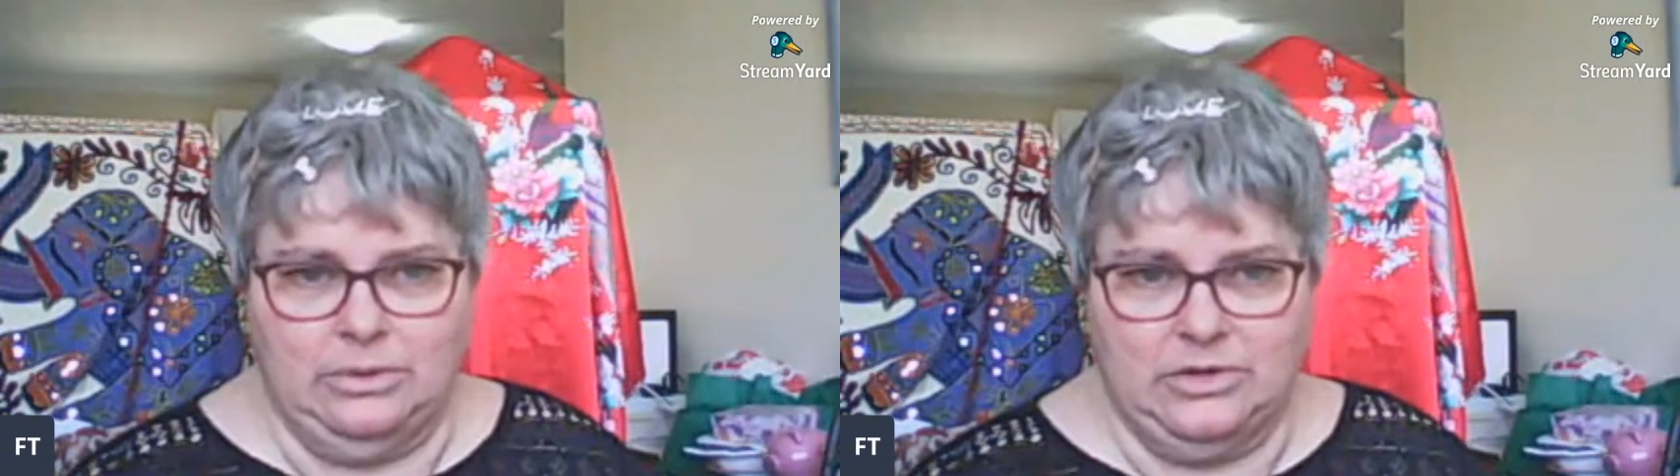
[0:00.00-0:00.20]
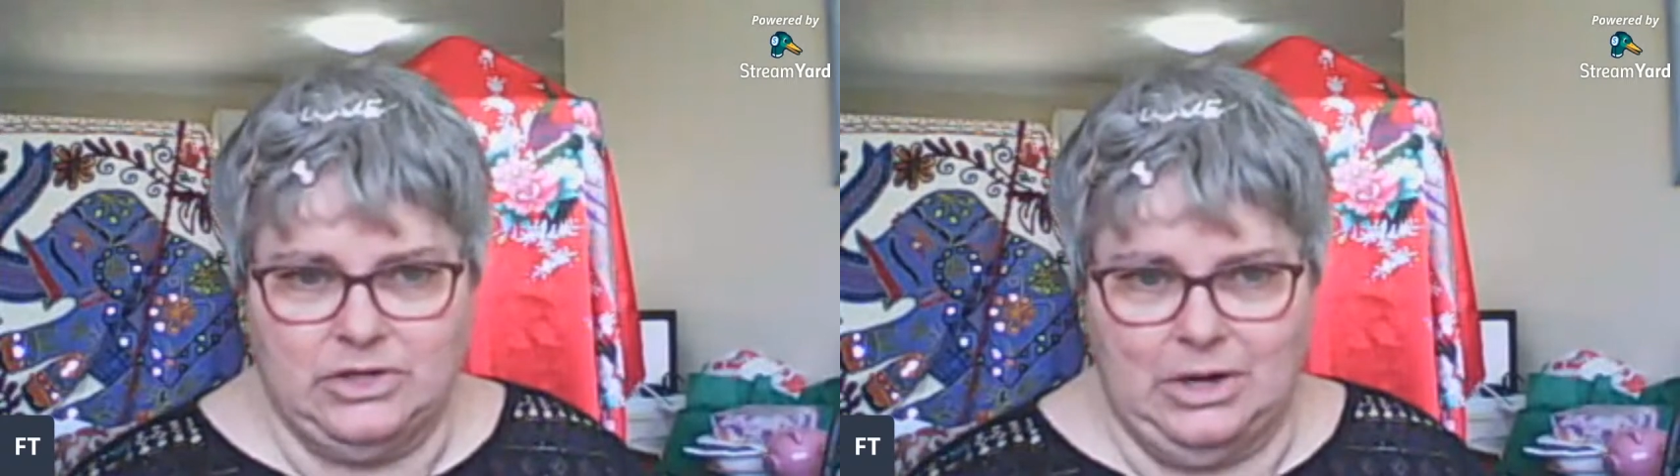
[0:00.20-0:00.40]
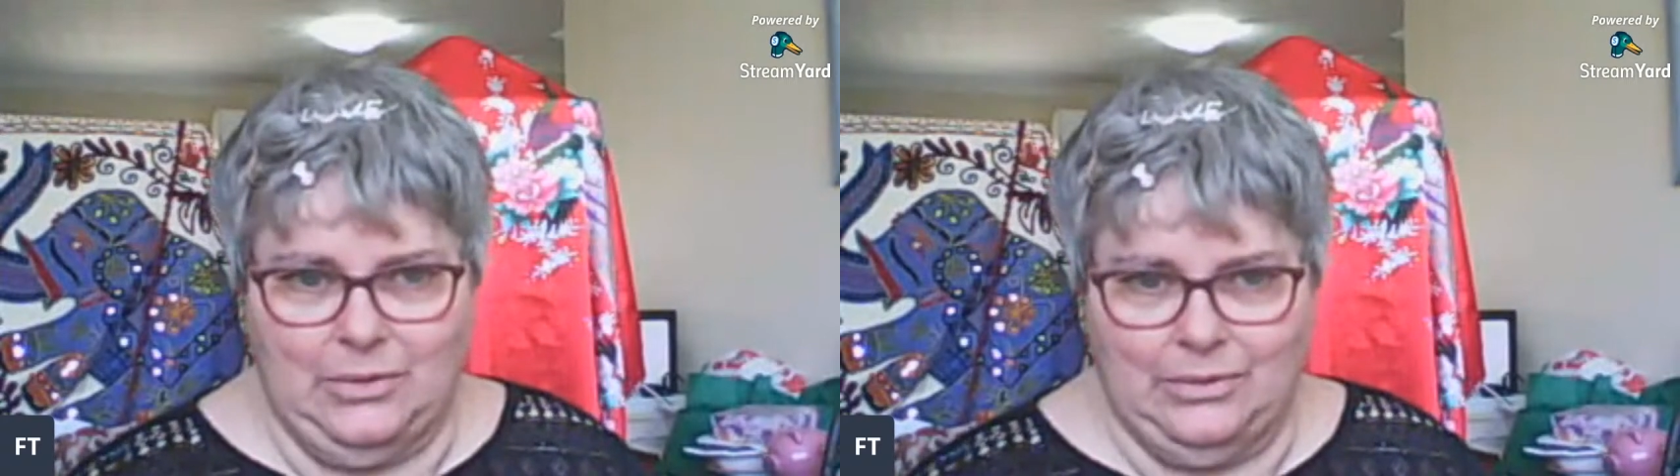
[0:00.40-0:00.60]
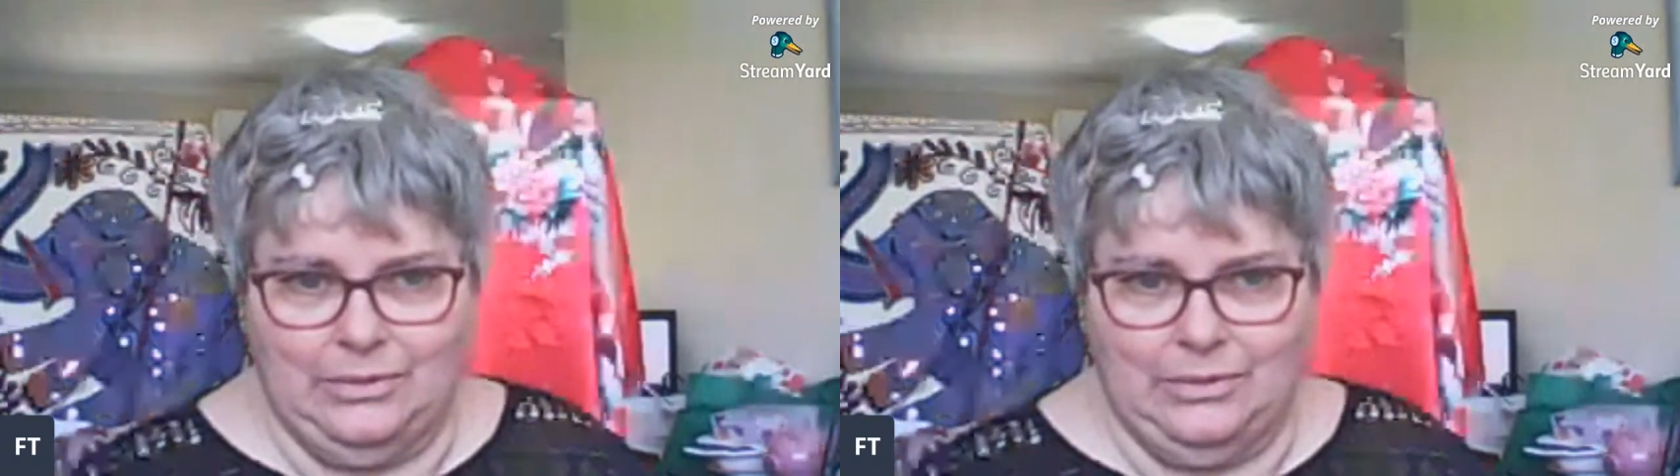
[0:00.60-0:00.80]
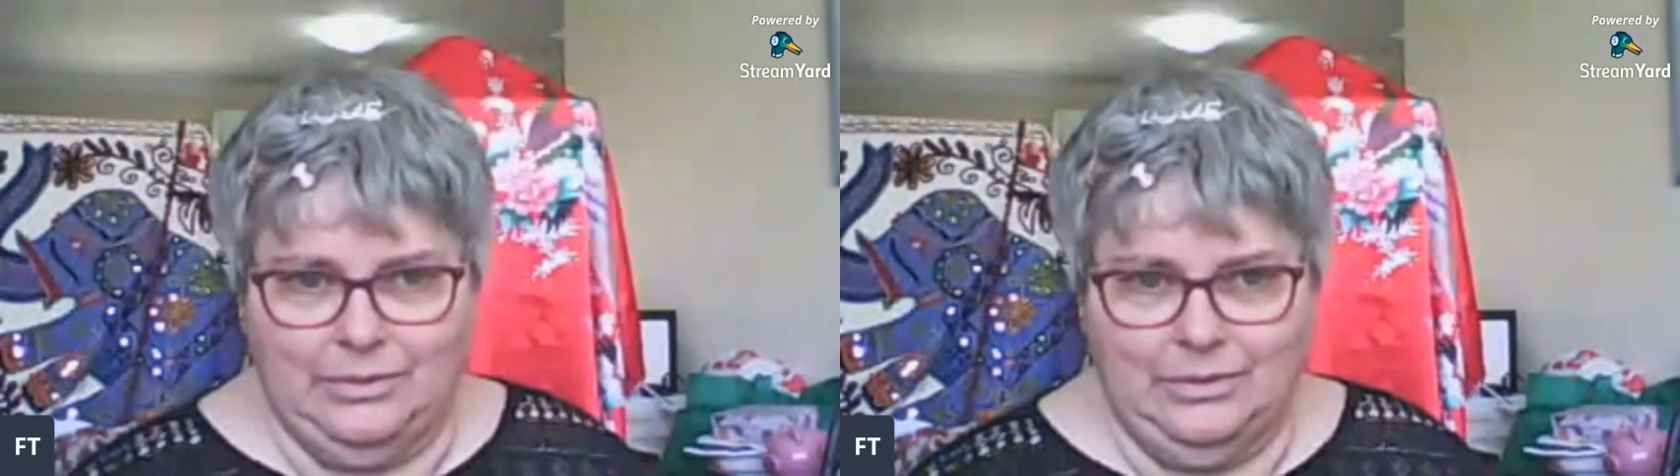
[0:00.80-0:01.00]
wouldn't have
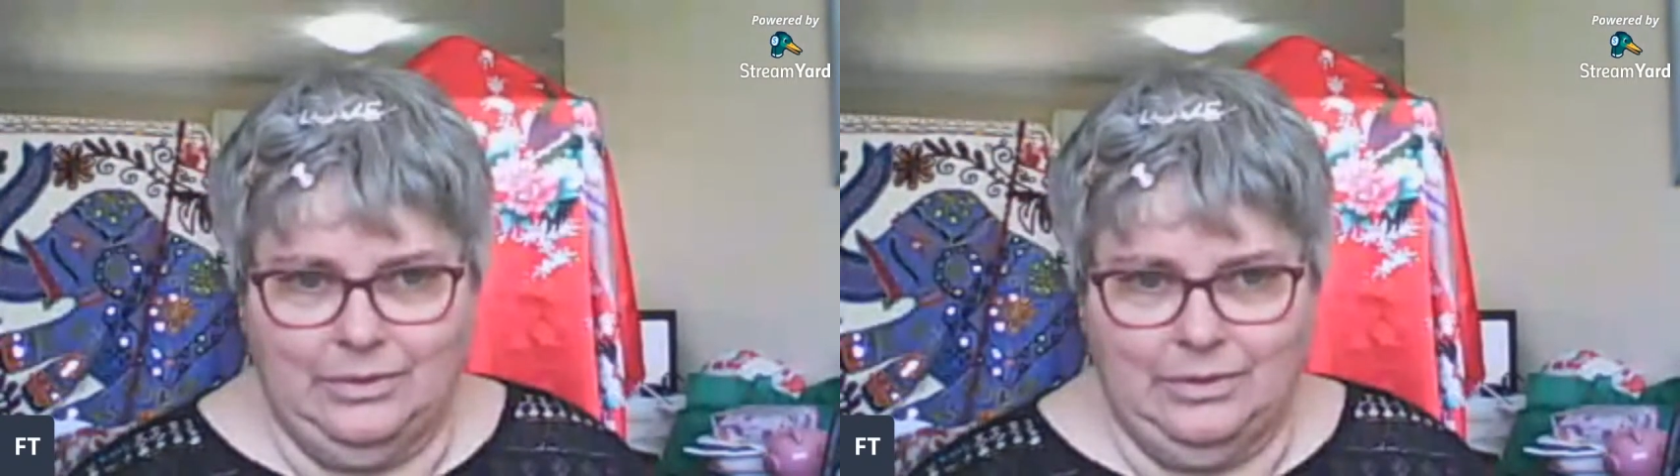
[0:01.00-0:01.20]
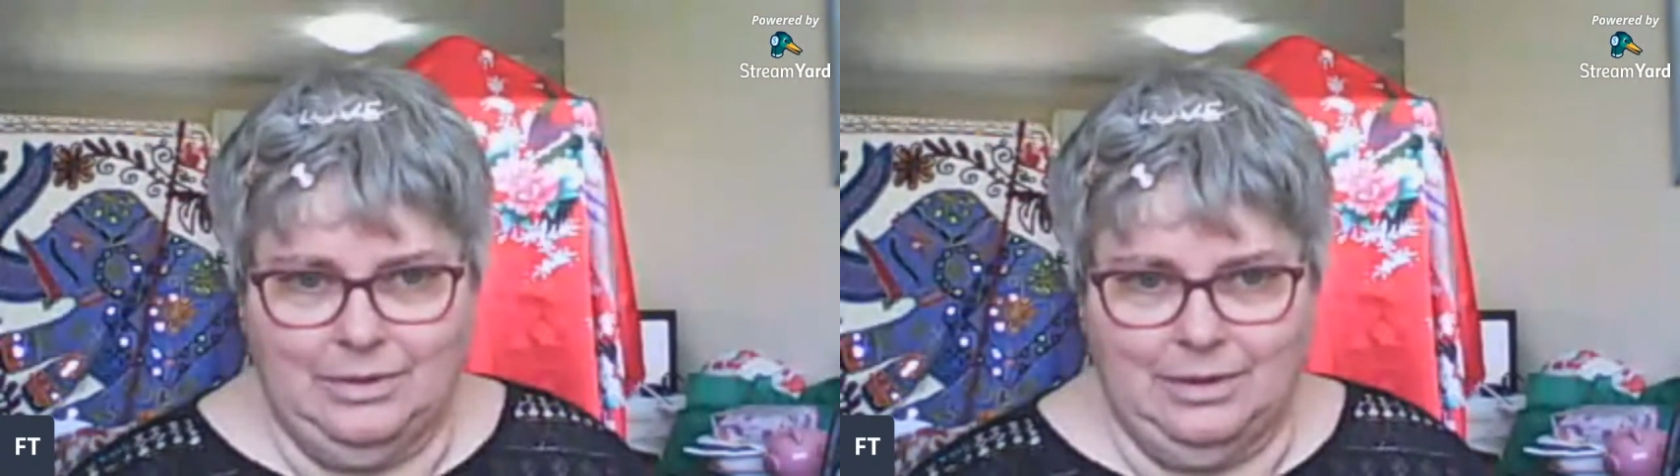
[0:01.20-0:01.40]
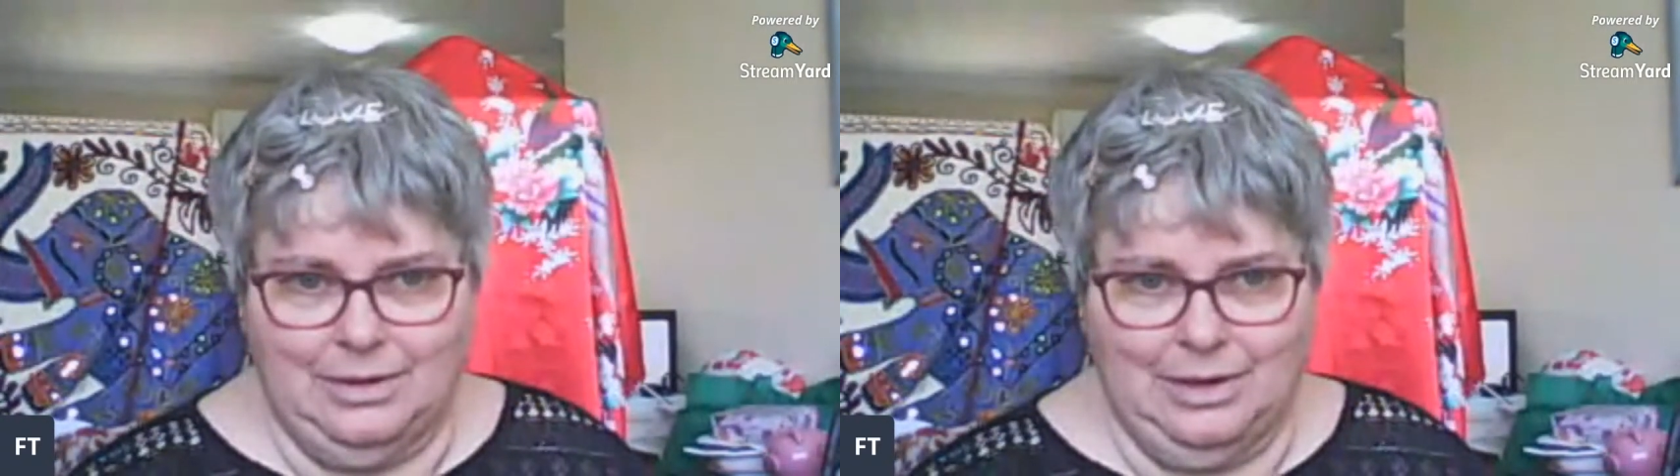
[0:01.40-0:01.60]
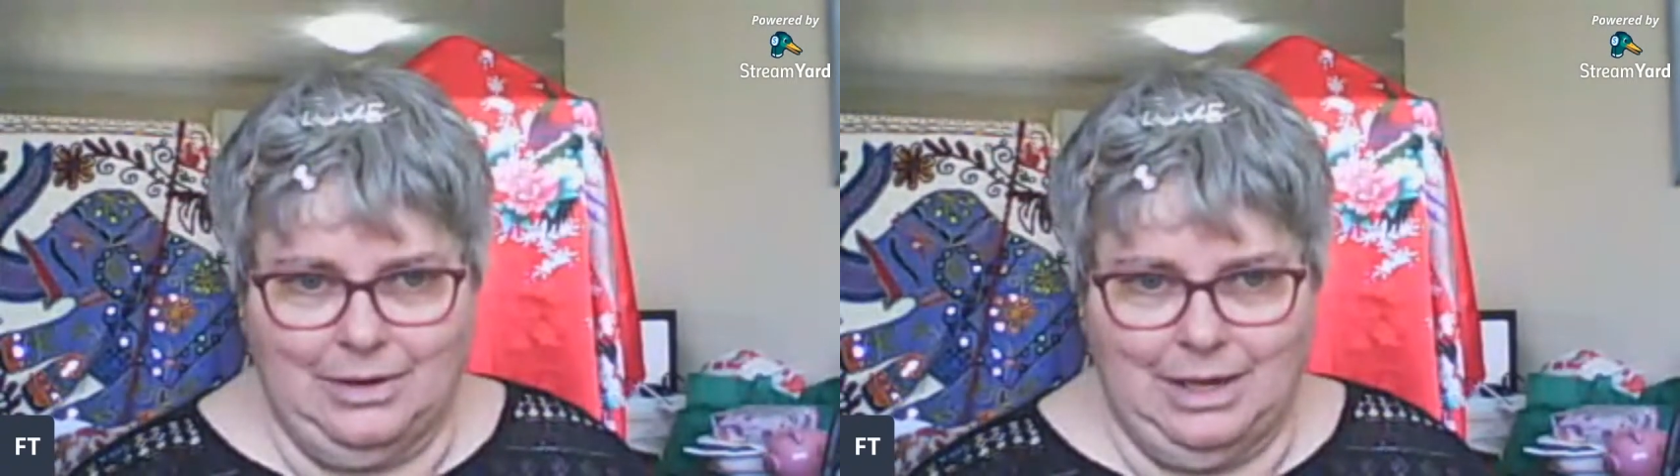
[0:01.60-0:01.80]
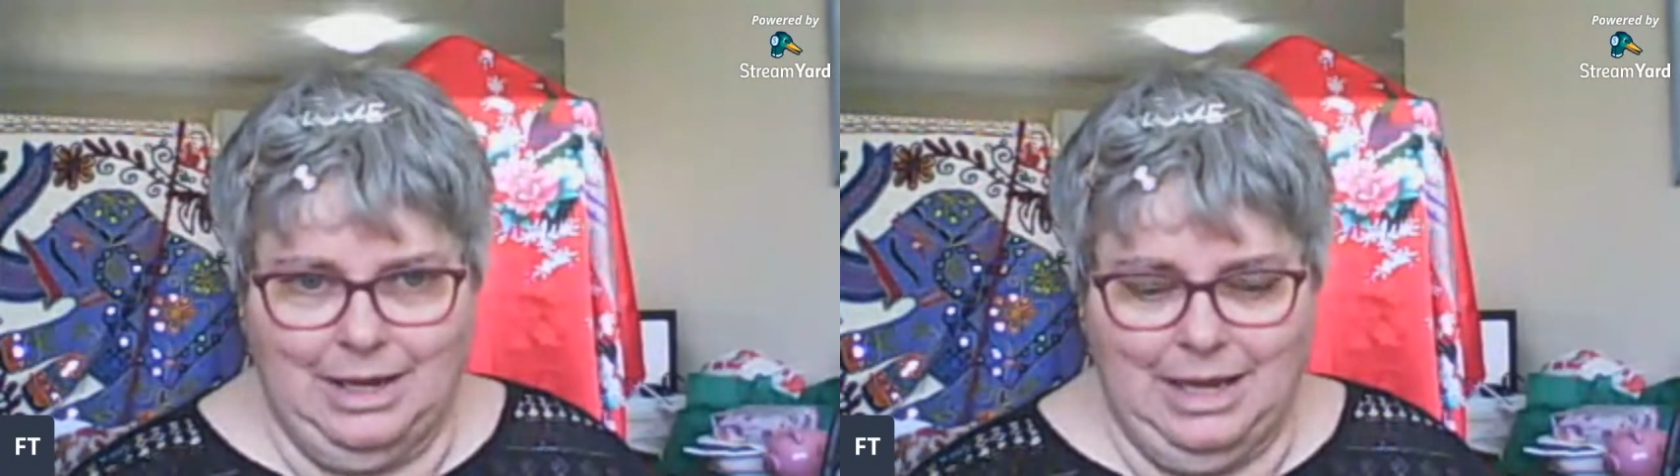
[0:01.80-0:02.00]
shown.
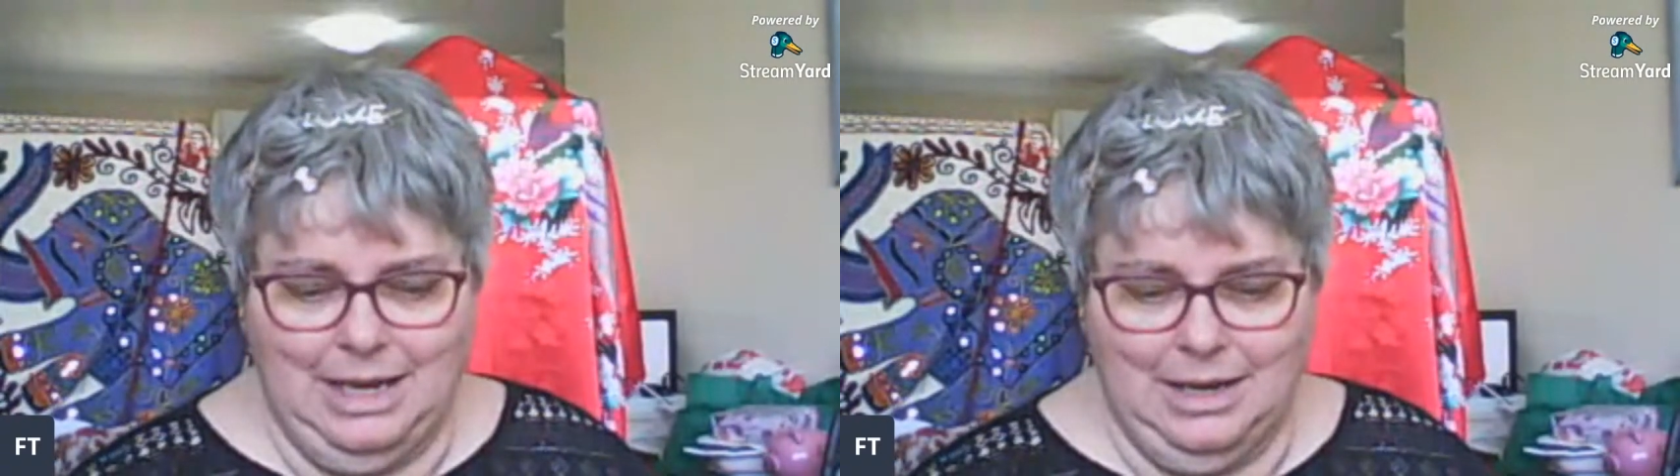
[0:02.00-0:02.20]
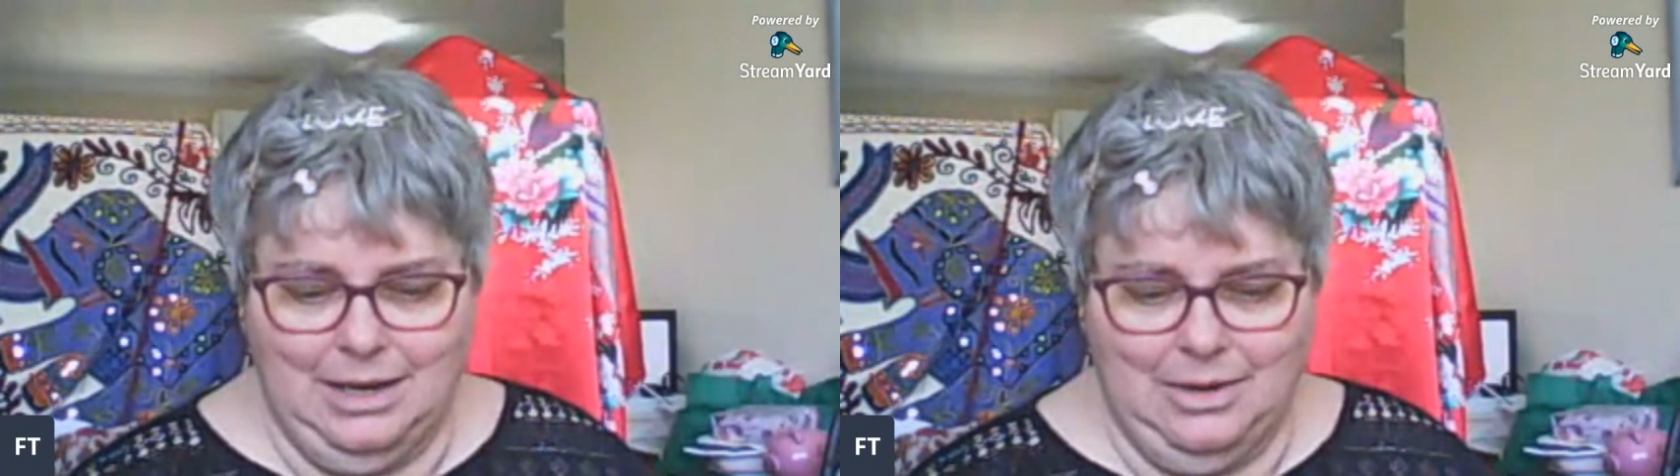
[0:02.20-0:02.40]
Okay?